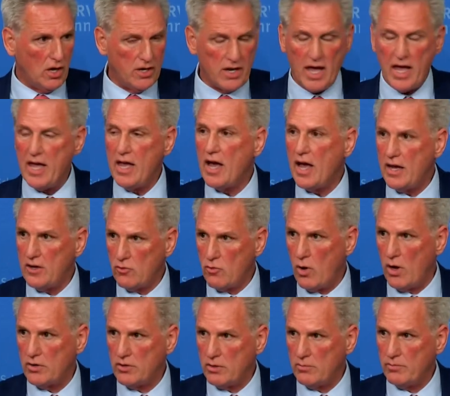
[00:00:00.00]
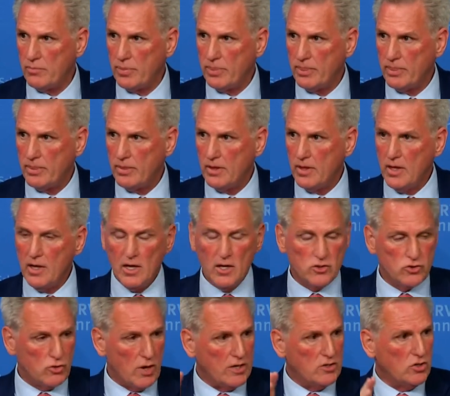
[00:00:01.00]
on AI and quantum.
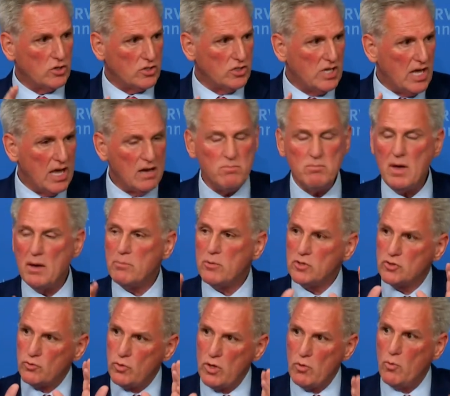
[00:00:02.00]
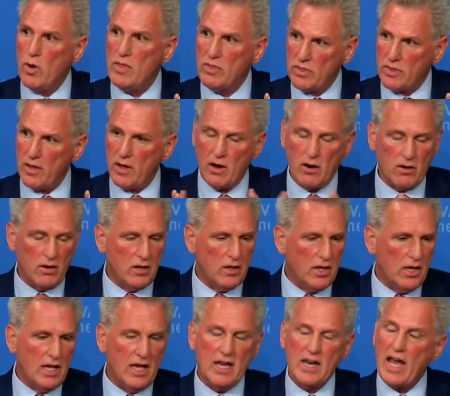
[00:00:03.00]
So I took 10 members, we went there,
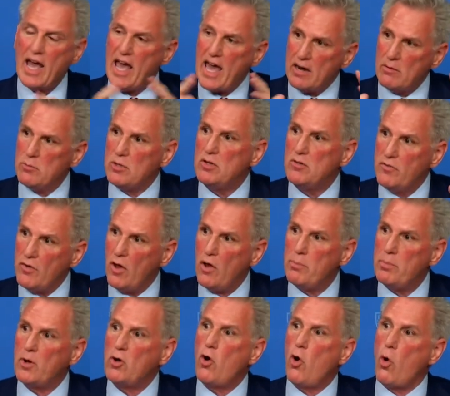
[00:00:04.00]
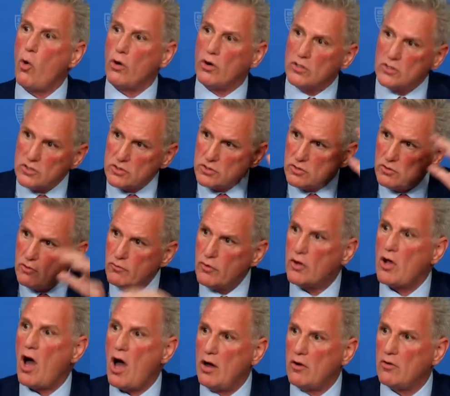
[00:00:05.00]
and I had them develop a course
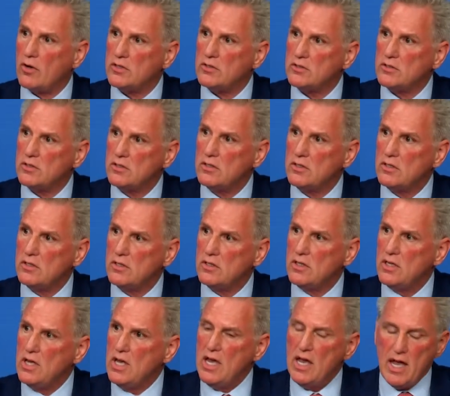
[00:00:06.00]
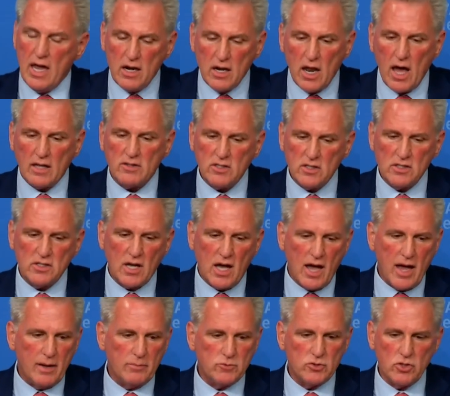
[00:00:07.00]
for Congress. And lots of
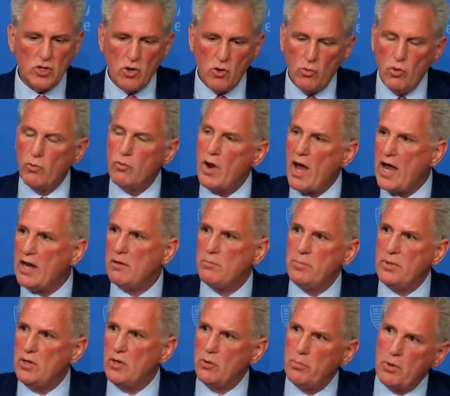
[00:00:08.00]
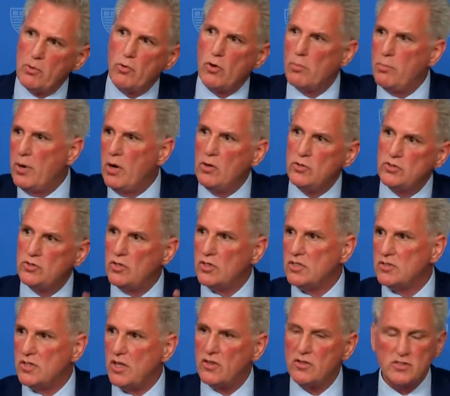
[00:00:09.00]
times, we'll write a bill, but we're opposed to it
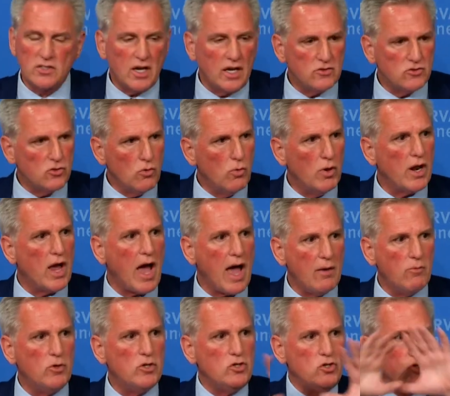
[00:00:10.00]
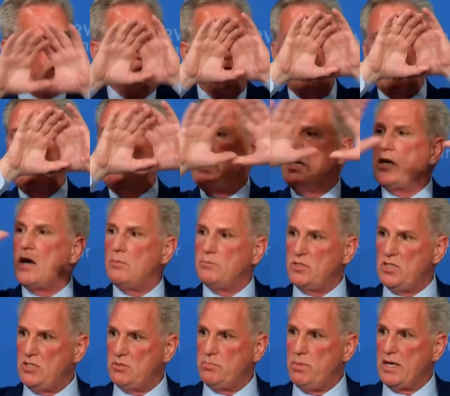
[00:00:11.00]
because of the other side. So what I would do when it
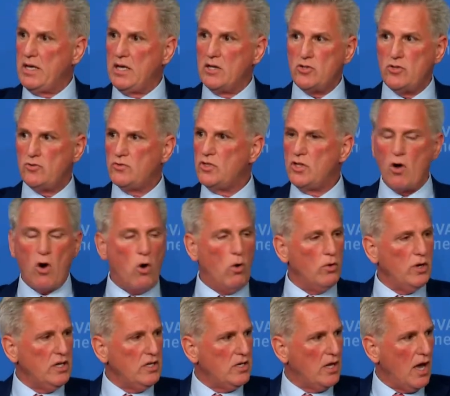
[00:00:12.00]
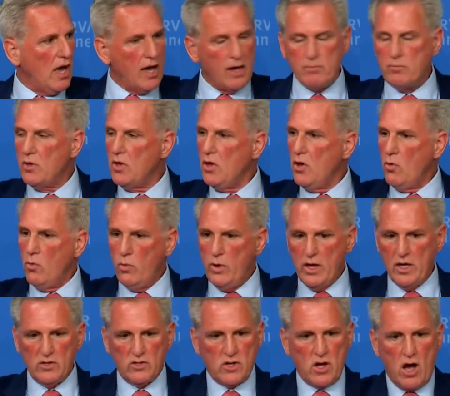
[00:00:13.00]
becomes these big issues, the only time
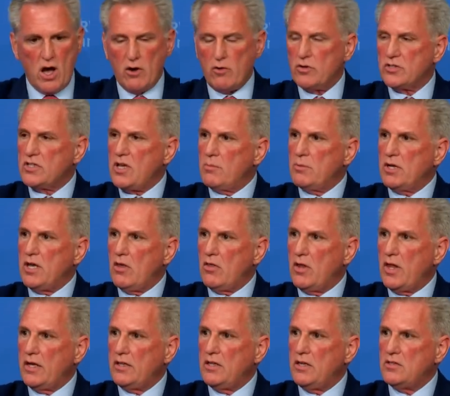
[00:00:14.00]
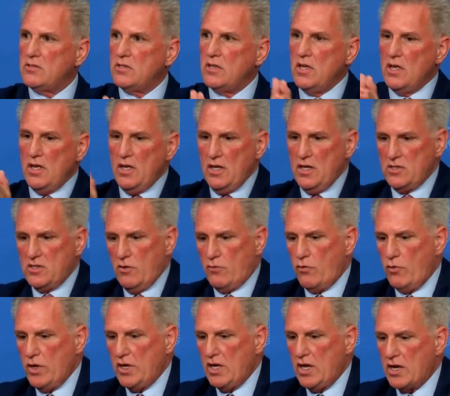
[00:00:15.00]
we as Congress come together like this is
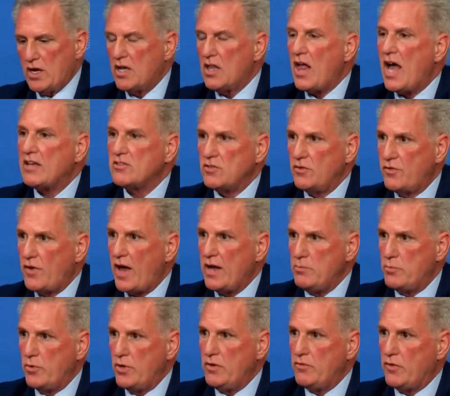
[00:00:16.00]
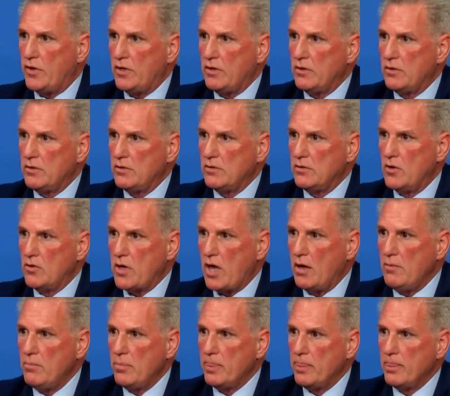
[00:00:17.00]
if we get a classified briefing,
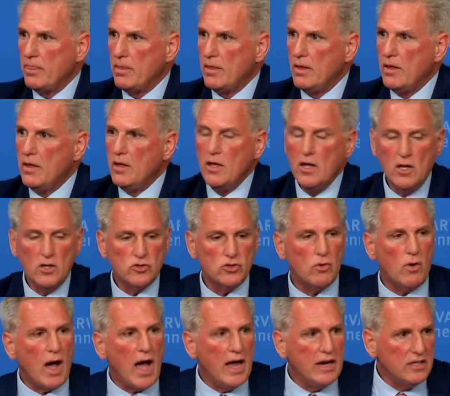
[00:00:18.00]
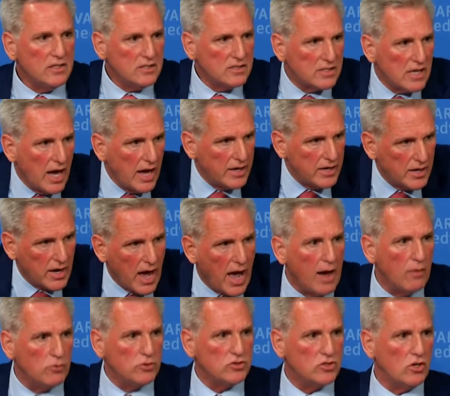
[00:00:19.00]
okay? So I decided
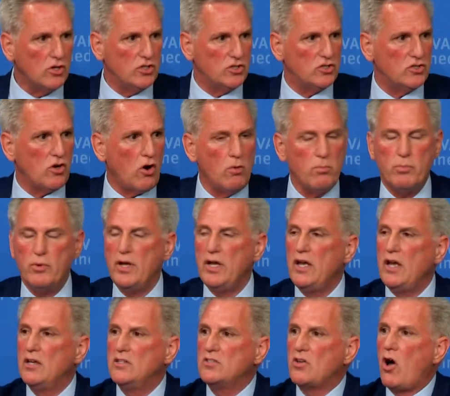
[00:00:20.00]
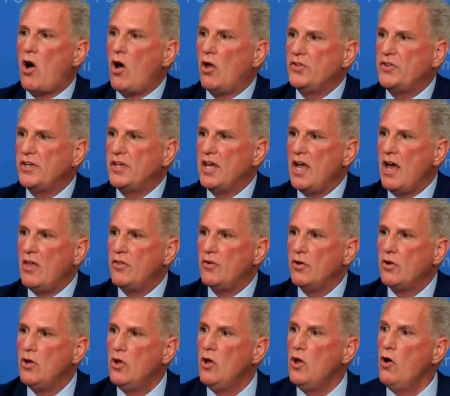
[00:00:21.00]
I was going to start bringing us all
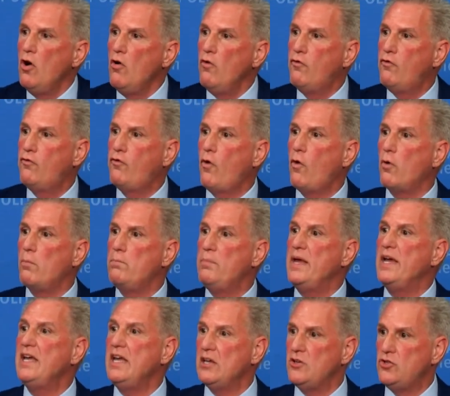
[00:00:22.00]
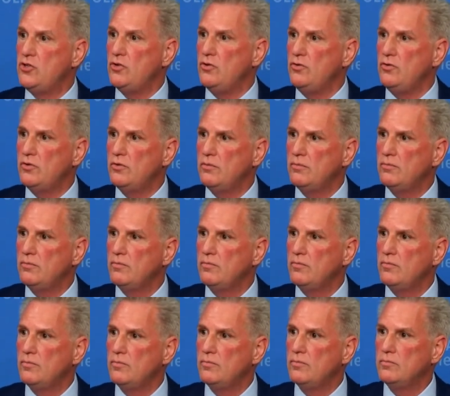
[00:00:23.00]
together for big issues
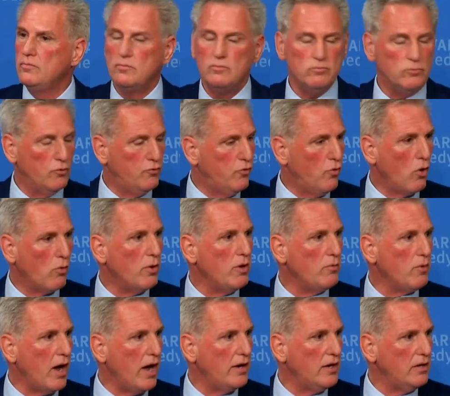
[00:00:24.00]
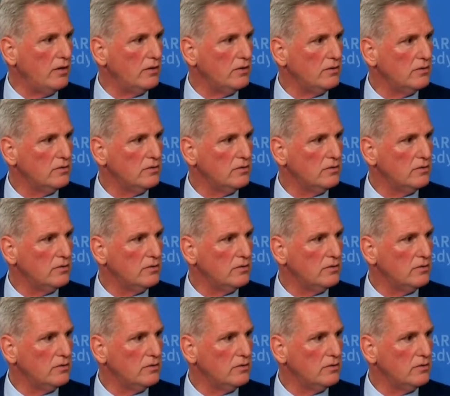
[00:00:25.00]
before we write it,